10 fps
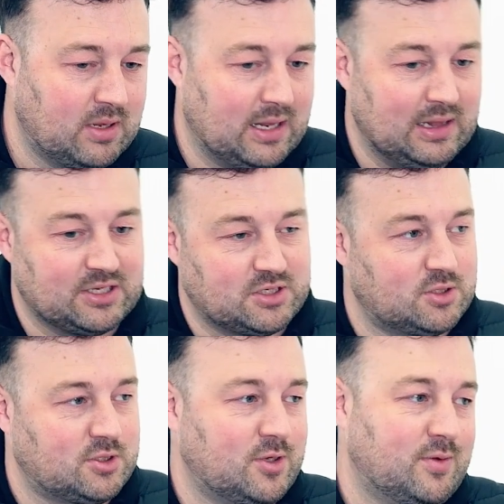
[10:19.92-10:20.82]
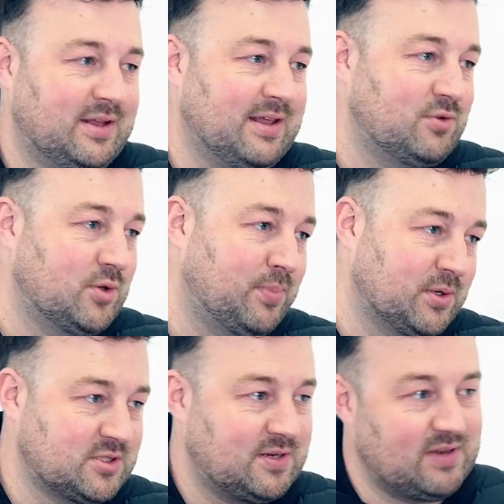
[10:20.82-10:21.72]
it listens to you, it gives you
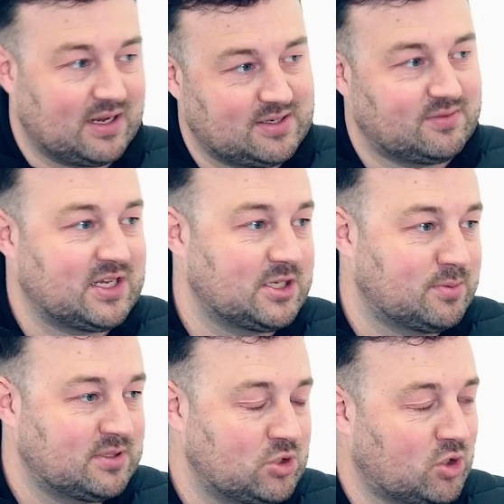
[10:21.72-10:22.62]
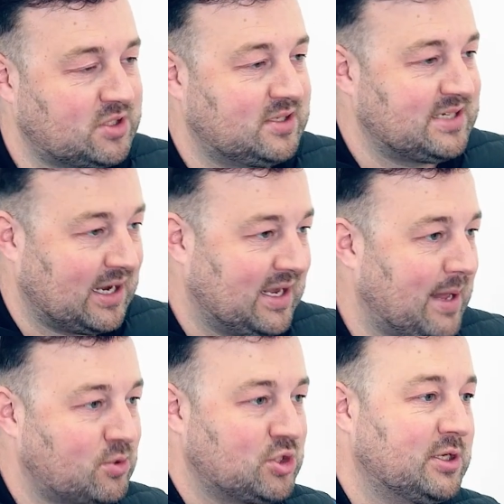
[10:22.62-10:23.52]
positive, negative sentiment, it tries to
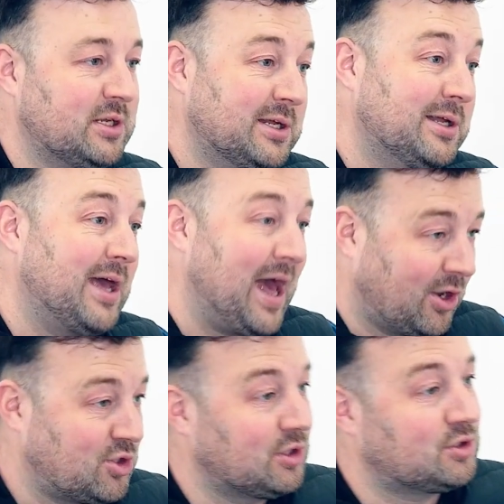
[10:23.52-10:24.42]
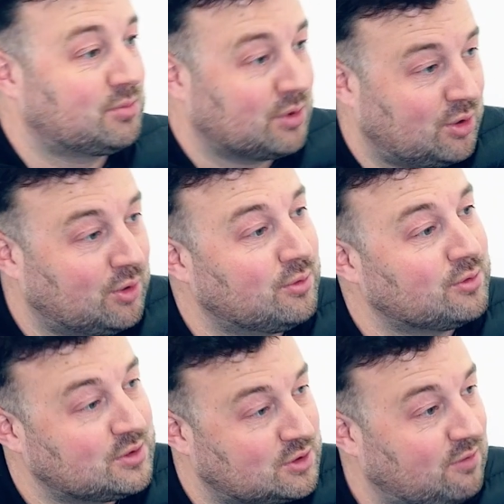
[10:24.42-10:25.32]
capture actions from the
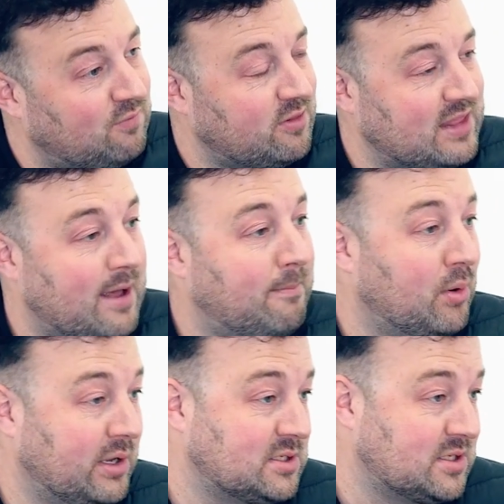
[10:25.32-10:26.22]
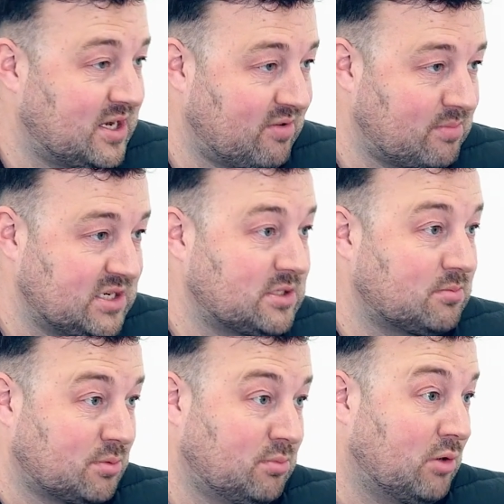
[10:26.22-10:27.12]
calls and stuff like that and put into your CRM system
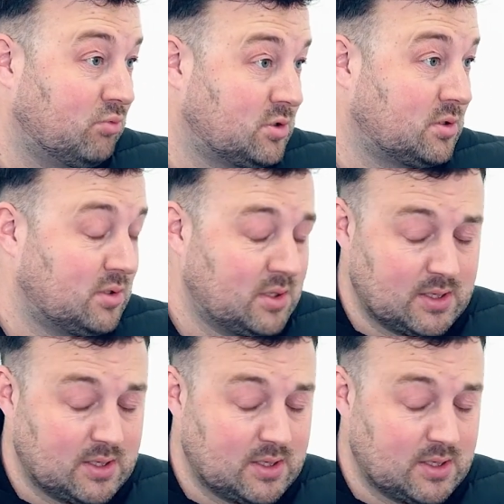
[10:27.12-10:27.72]
some notes.